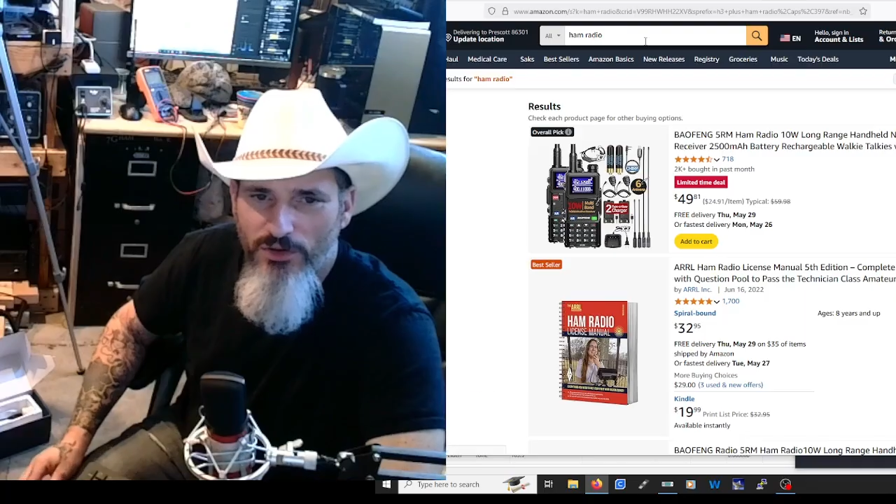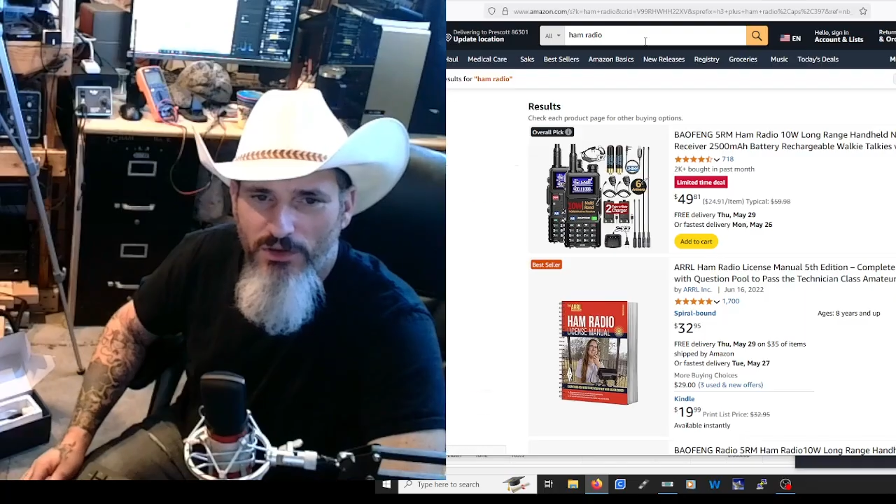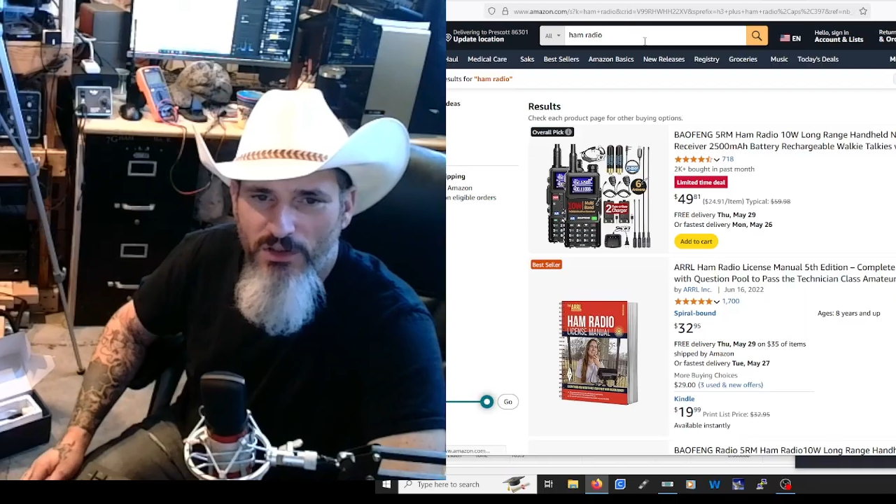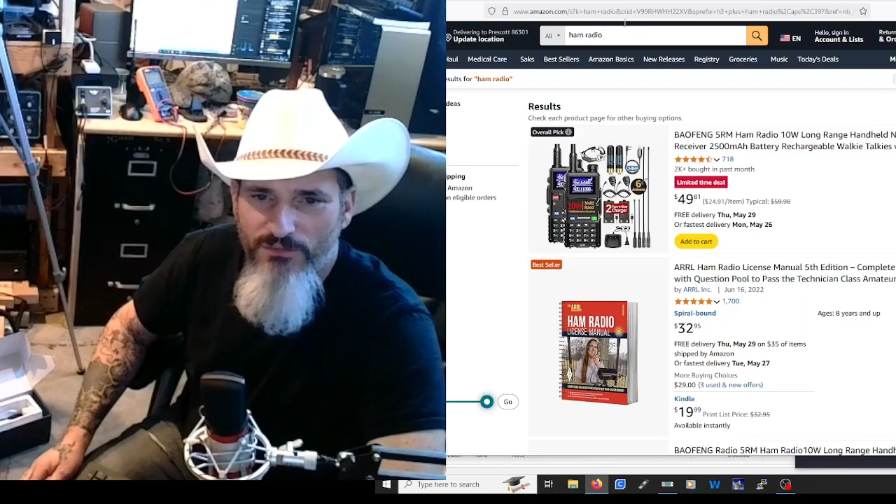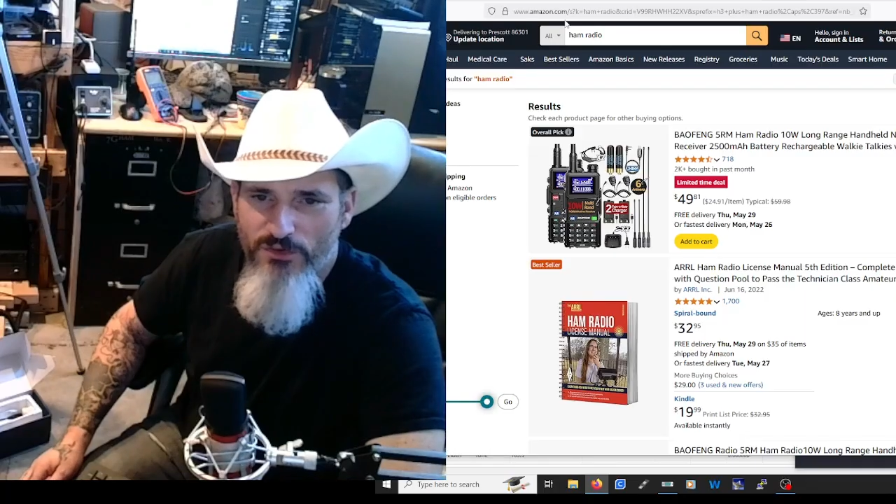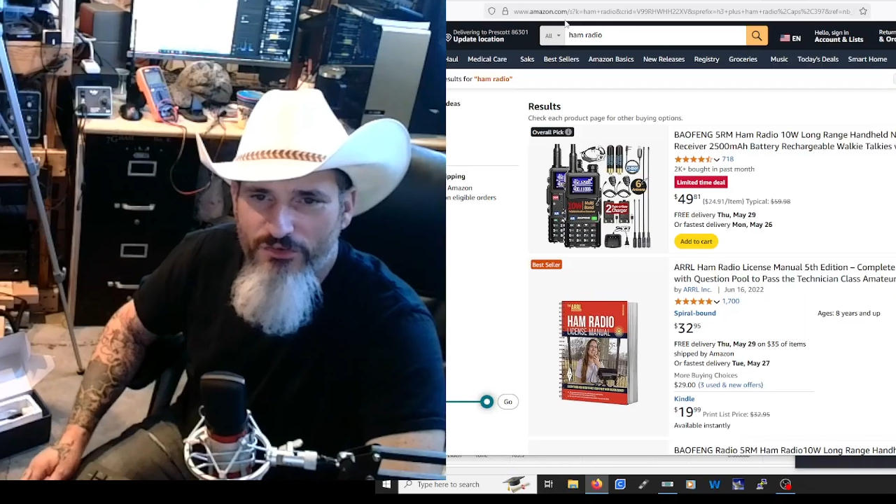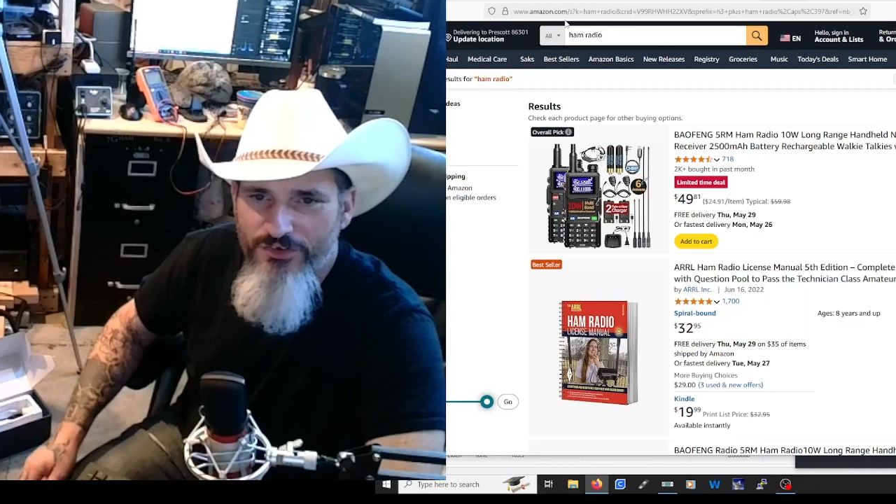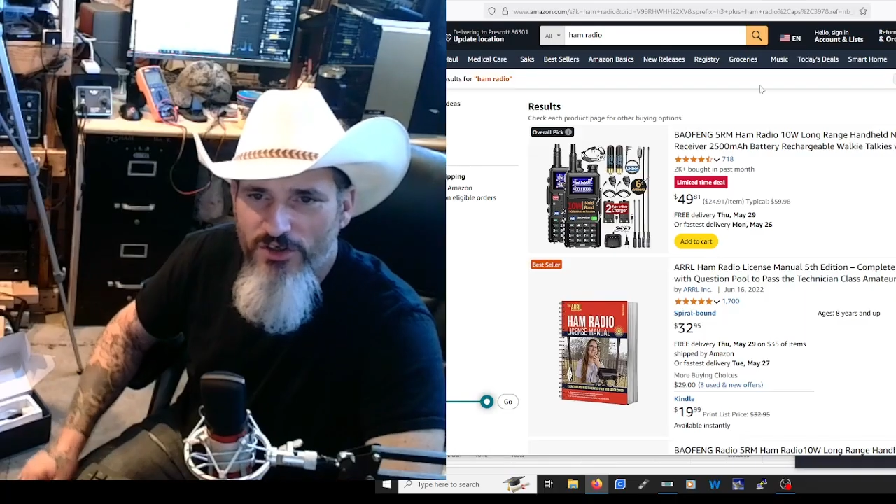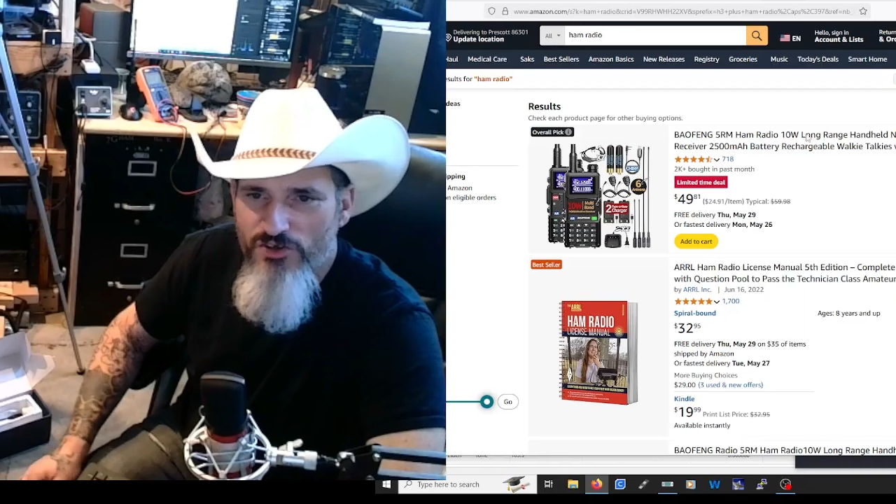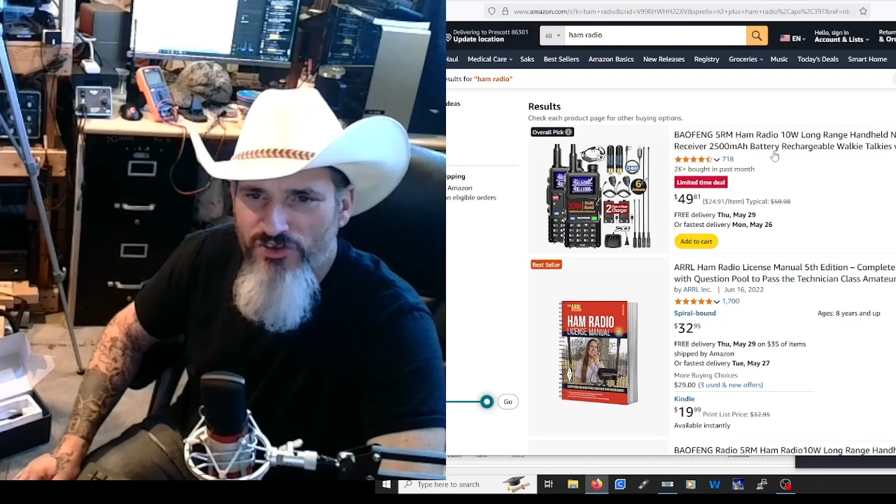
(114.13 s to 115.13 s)
If you
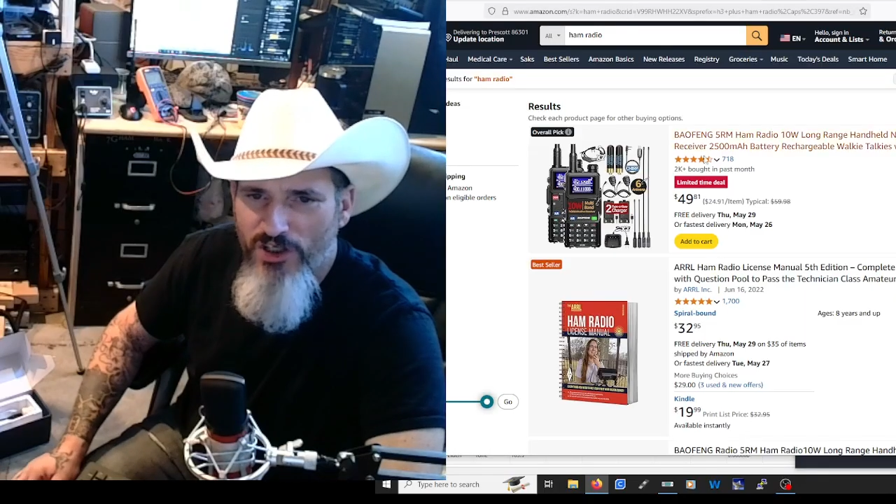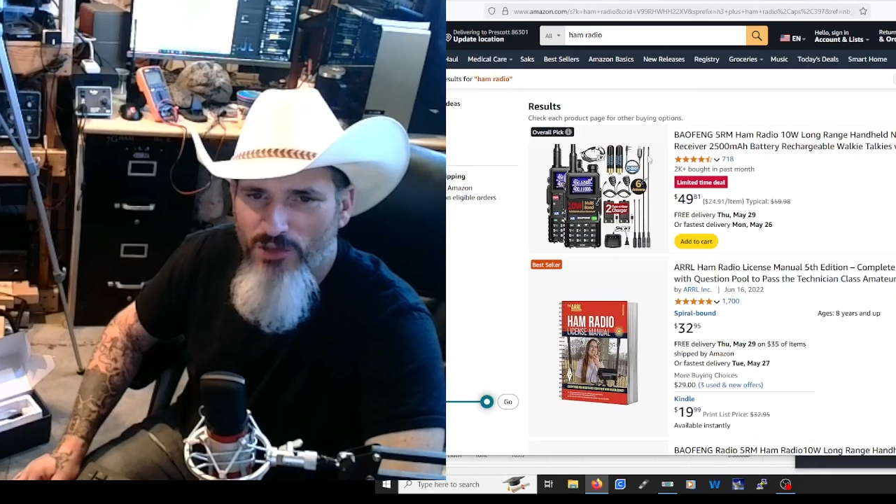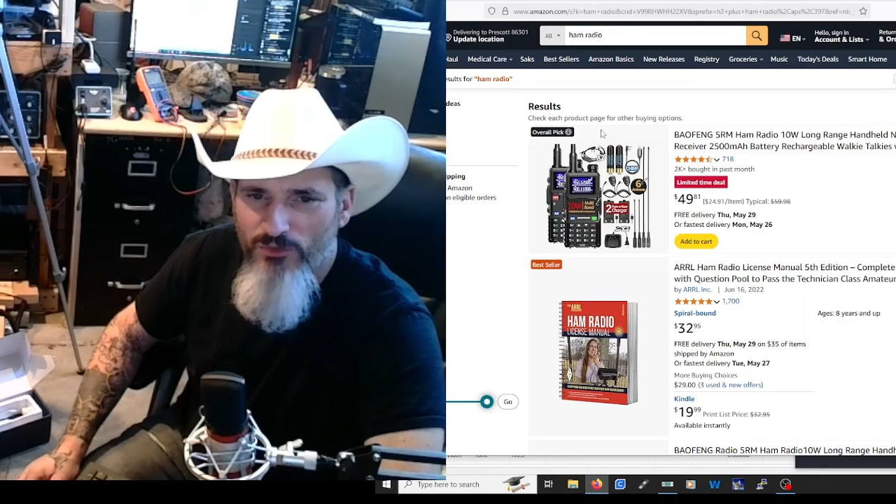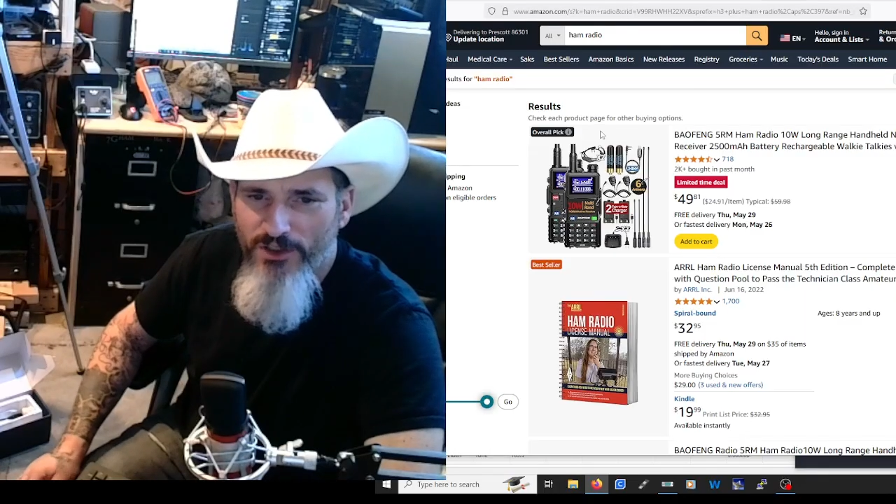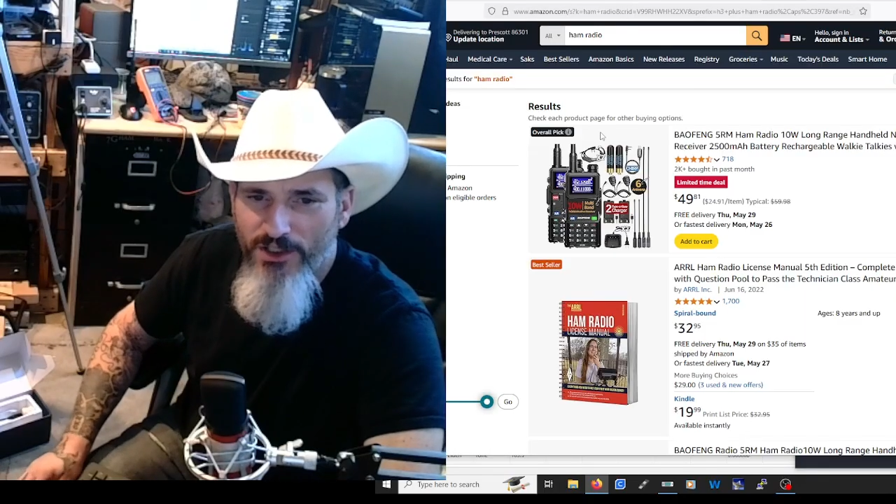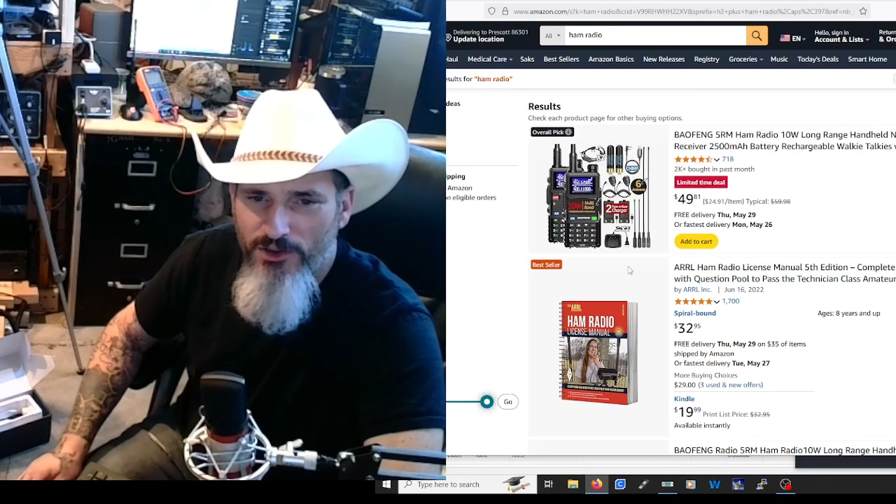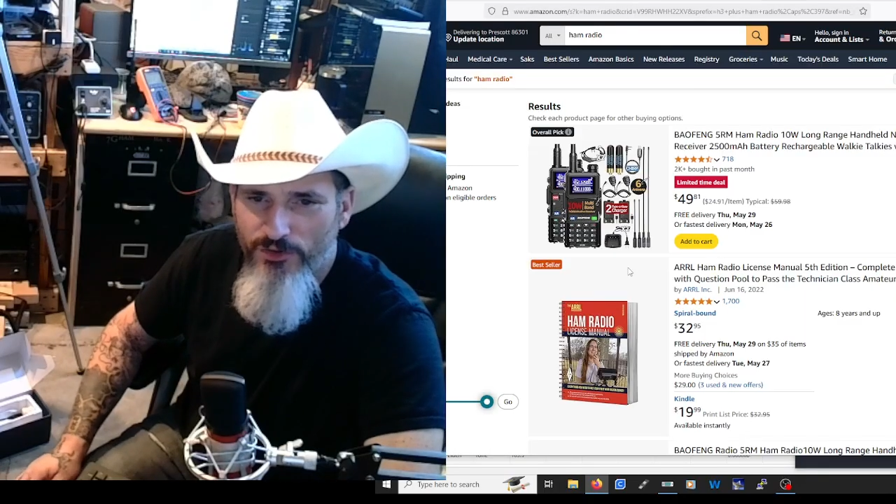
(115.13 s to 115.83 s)
search ham radio,